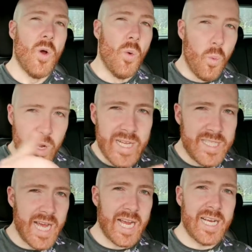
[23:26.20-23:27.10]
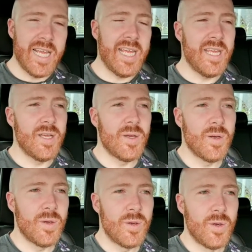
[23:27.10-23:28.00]
What exactly,
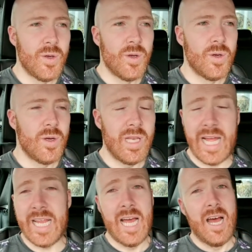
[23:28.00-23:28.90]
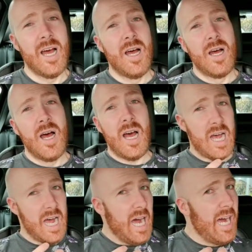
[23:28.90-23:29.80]
like,
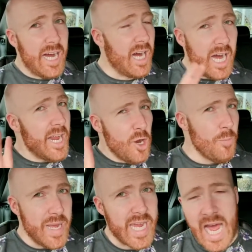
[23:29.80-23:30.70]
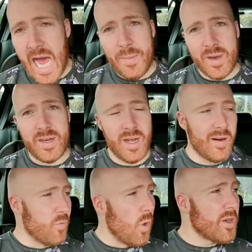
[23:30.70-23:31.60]
I don't make a habit
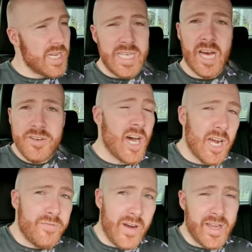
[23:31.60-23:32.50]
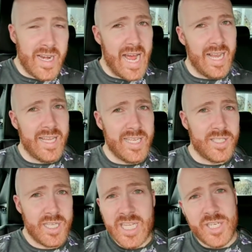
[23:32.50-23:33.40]
of walking down dark fucking
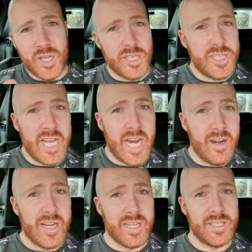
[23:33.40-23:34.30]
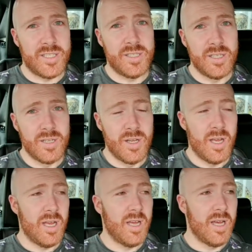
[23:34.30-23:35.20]
alleys in dodgy areas.
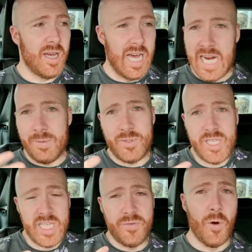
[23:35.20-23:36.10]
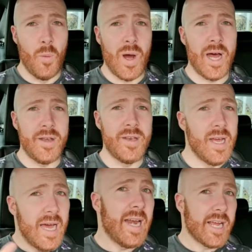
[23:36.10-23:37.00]
And I'm 6'1"
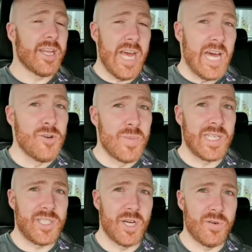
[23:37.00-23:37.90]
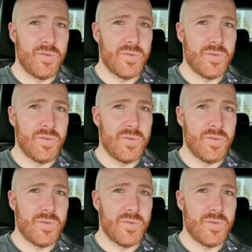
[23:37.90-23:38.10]
and I can handle myself.